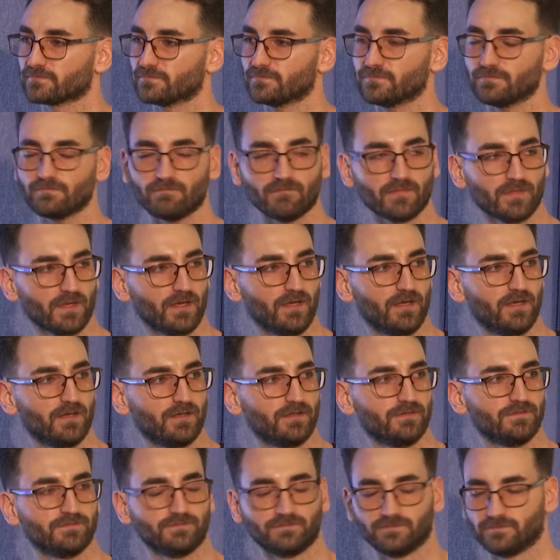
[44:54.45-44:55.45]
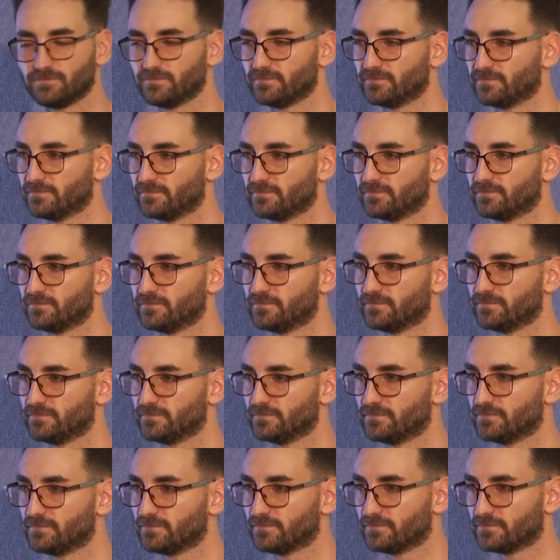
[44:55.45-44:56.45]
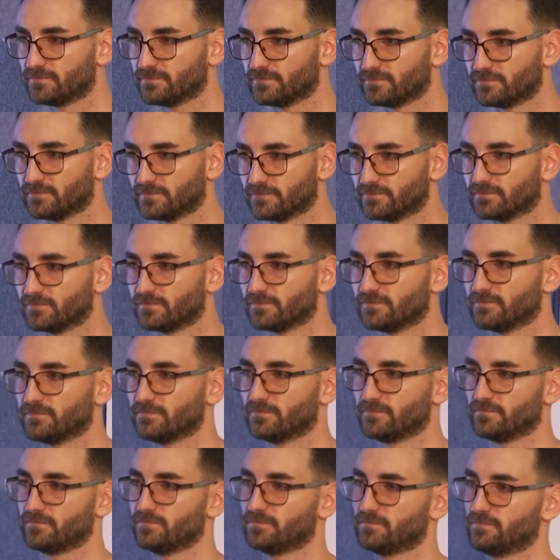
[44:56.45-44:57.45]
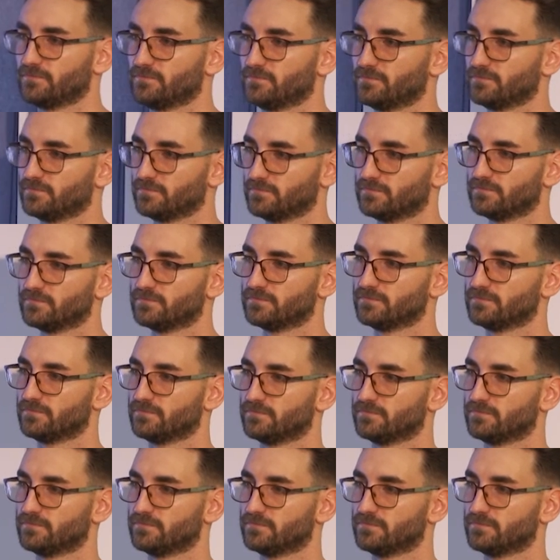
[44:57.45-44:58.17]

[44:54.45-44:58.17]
and I would expect that there's a cost that you.